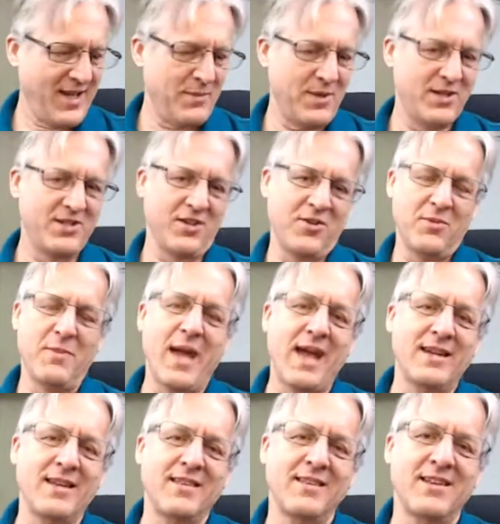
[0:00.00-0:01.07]
amongst other
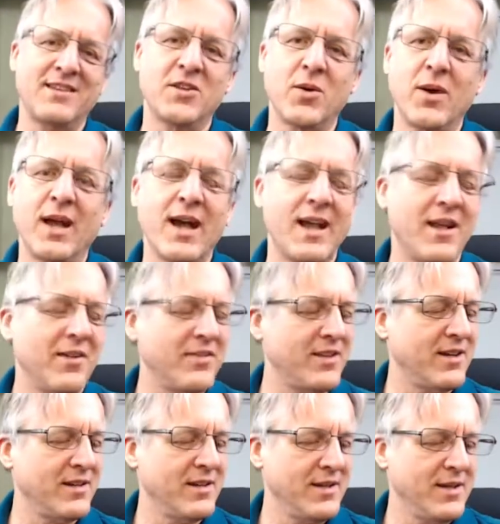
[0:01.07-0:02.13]
maddening things going on out
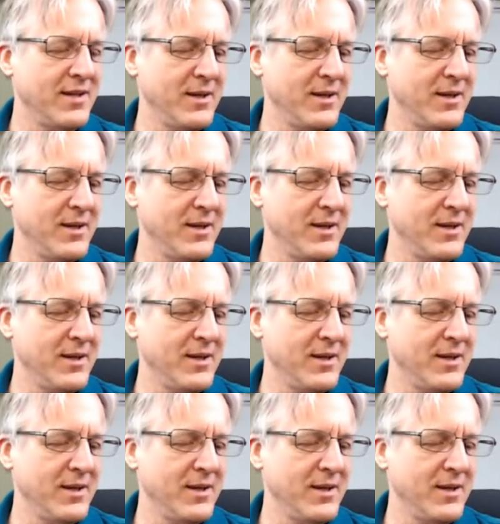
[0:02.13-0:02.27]
there.